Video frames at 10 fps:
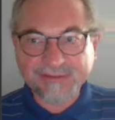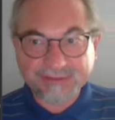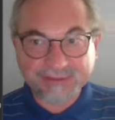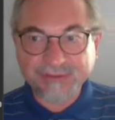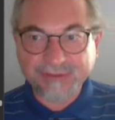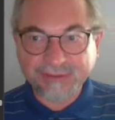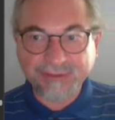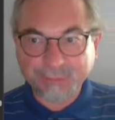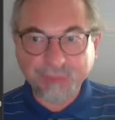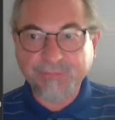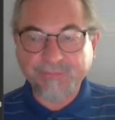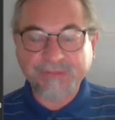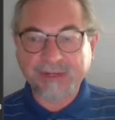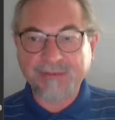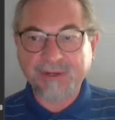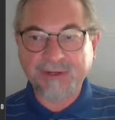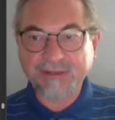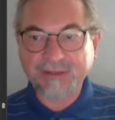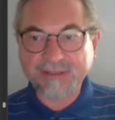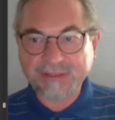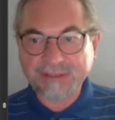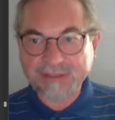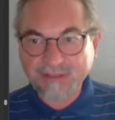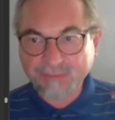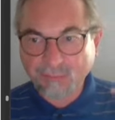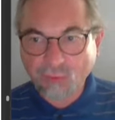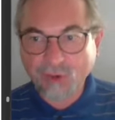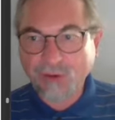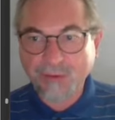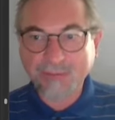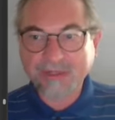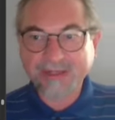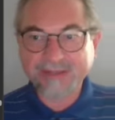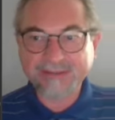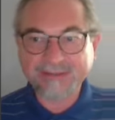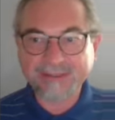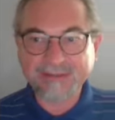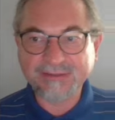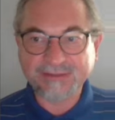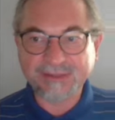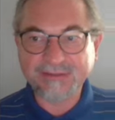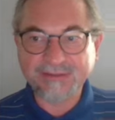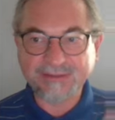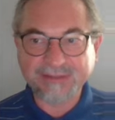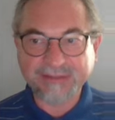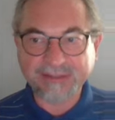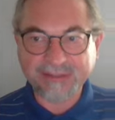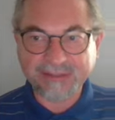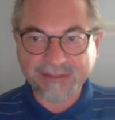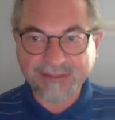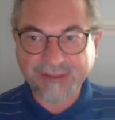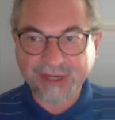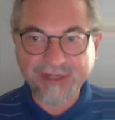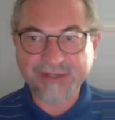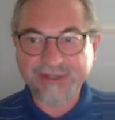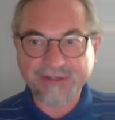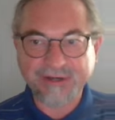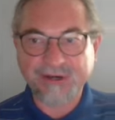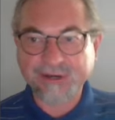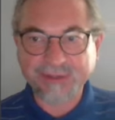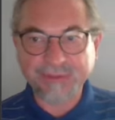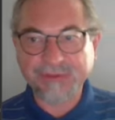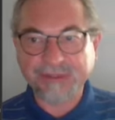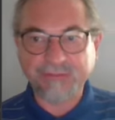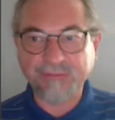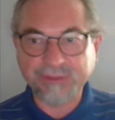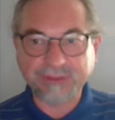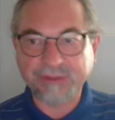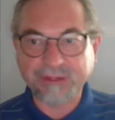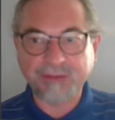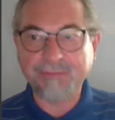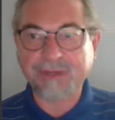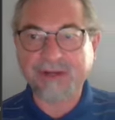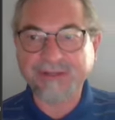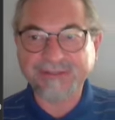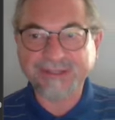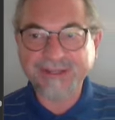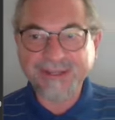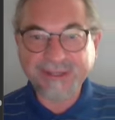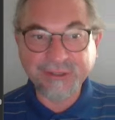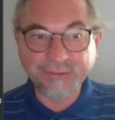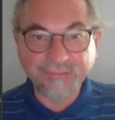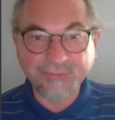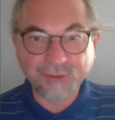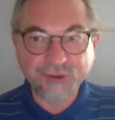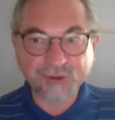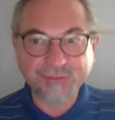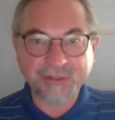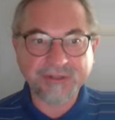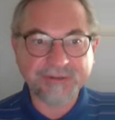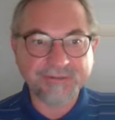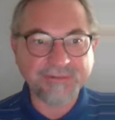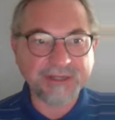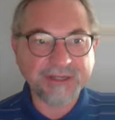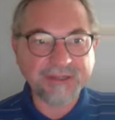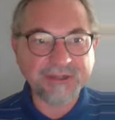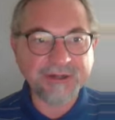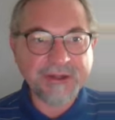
the, the, the proof of the lemma is more complicated and than the exchange argument that we applied in the first part of the lecture.